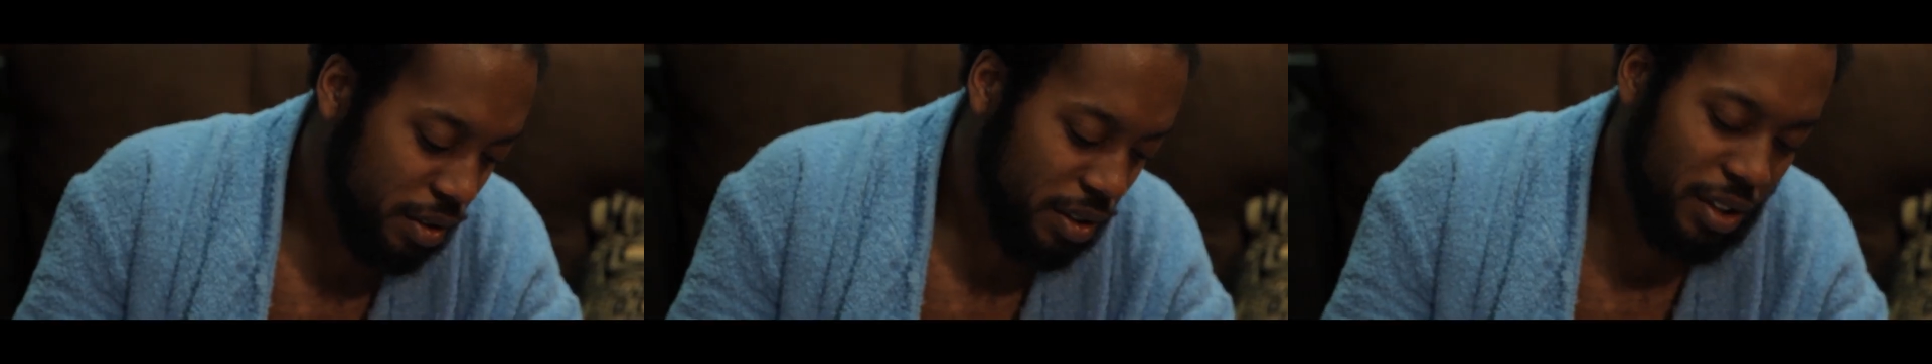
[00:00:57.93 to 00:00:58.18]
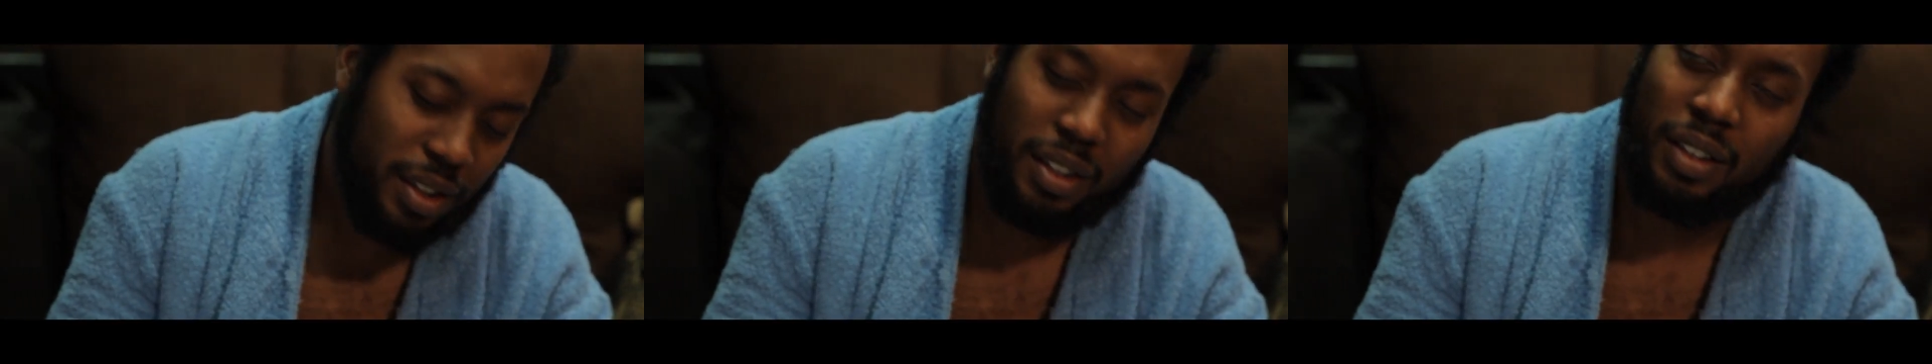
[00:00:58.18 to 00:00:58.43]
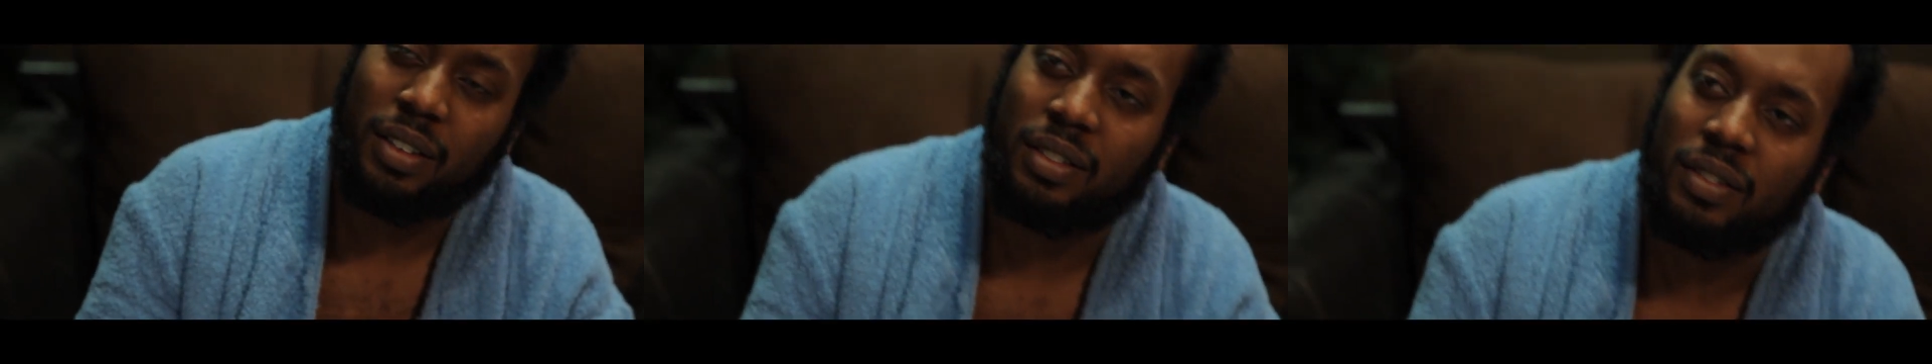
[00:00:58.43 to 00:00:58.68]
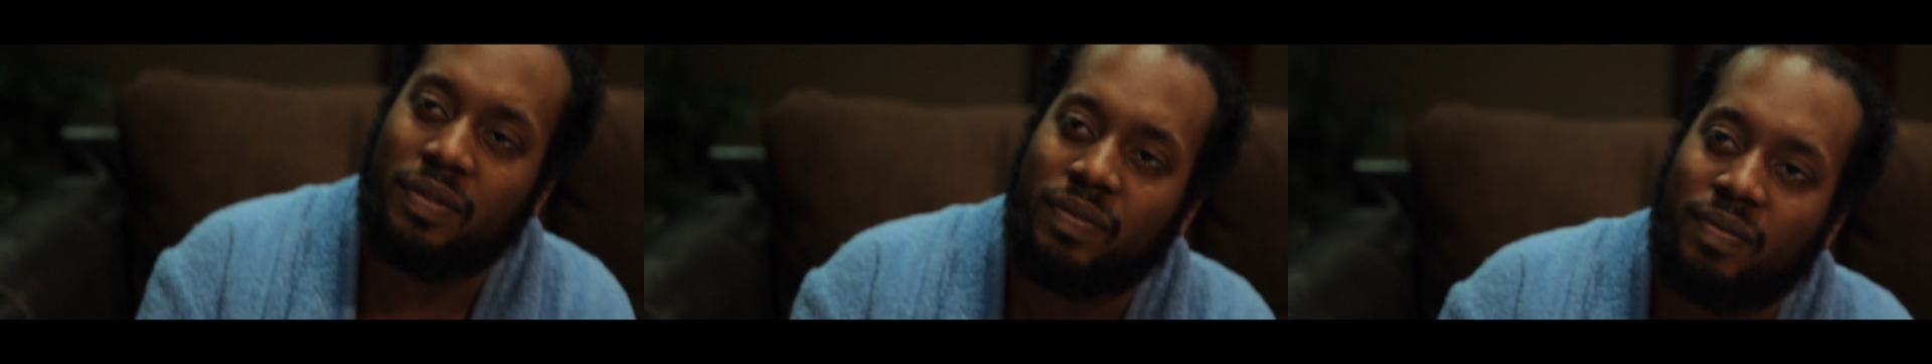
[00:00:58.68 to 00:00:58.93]
to selflessly
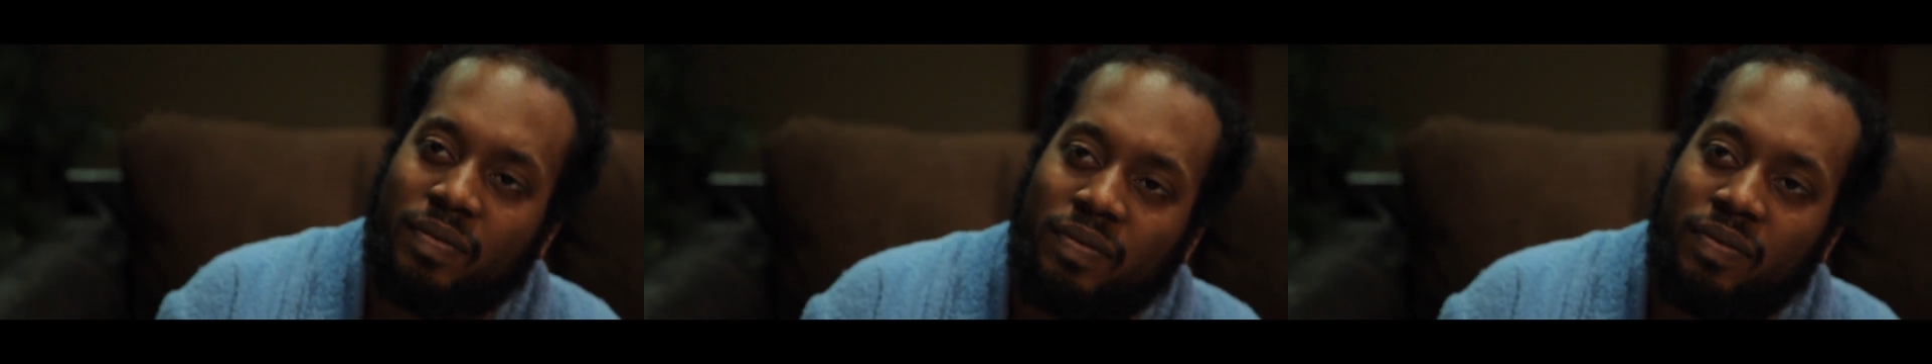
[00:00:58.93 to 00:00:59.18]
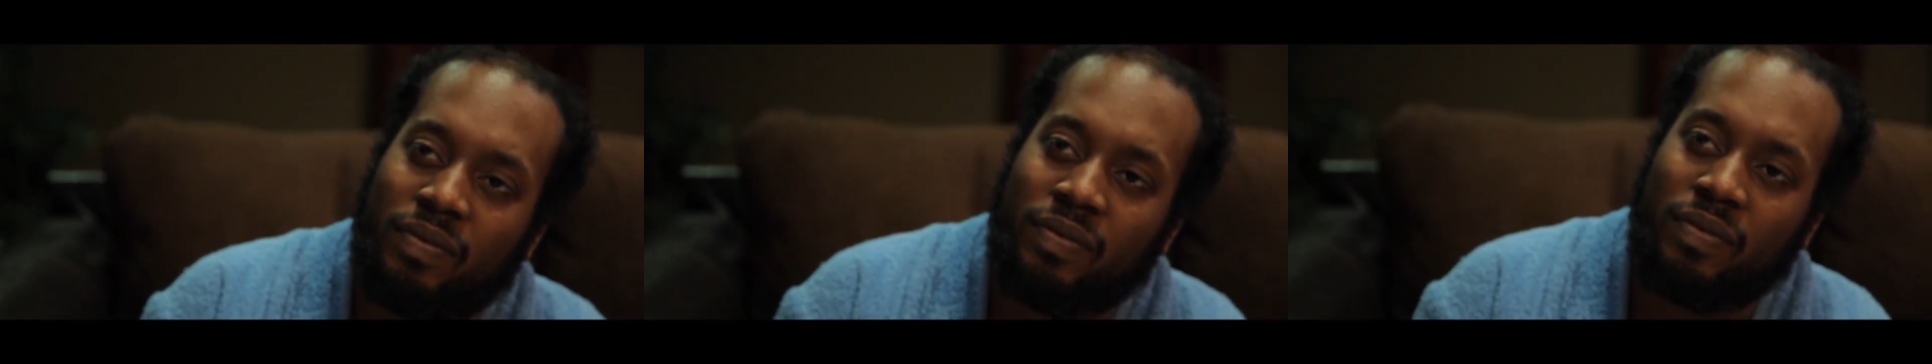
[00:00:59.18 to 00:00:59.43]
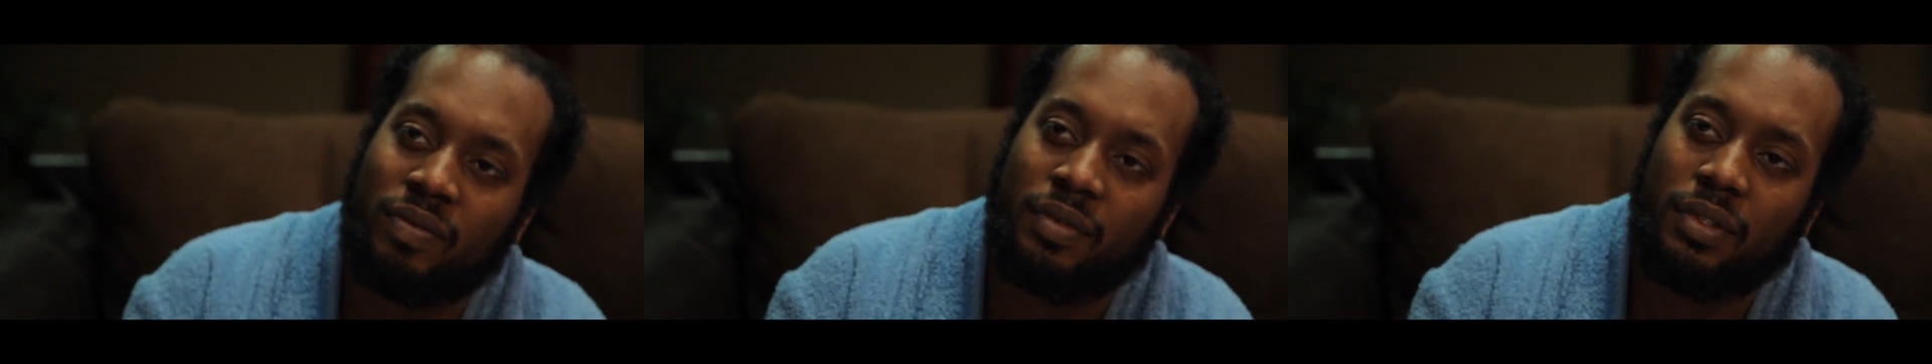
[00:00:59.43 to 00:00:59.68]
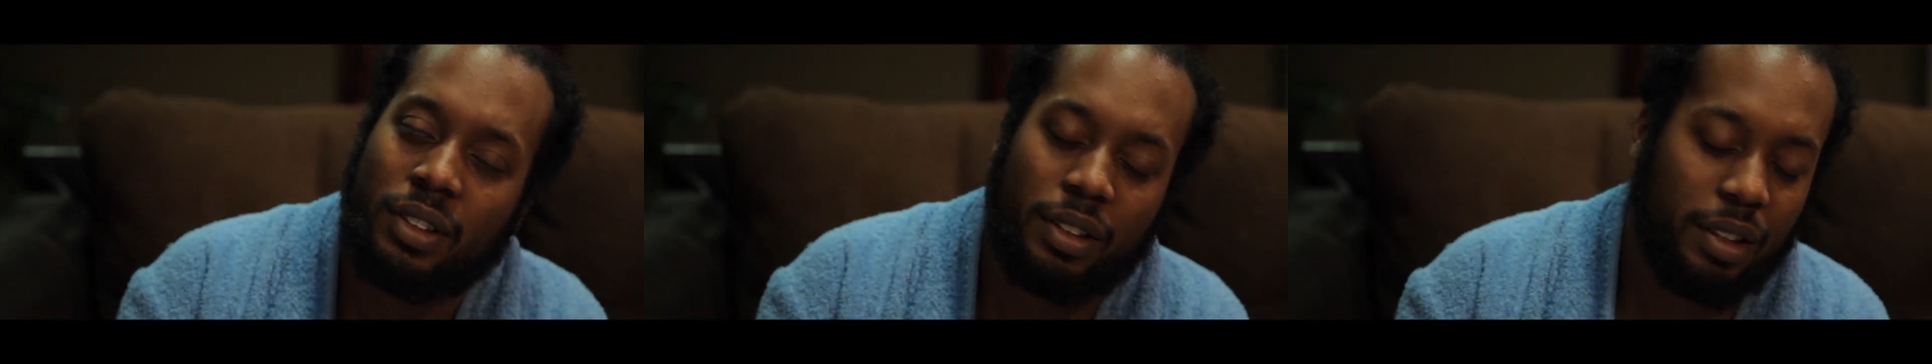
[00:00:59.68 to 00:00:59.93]
serve another.
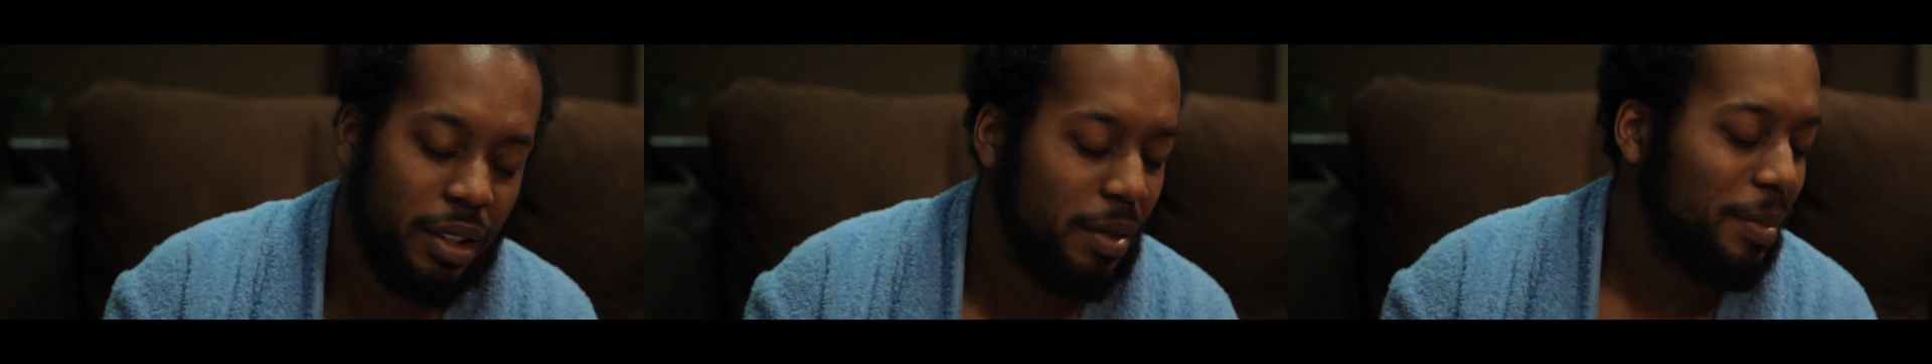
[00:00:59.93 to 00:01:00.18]
Because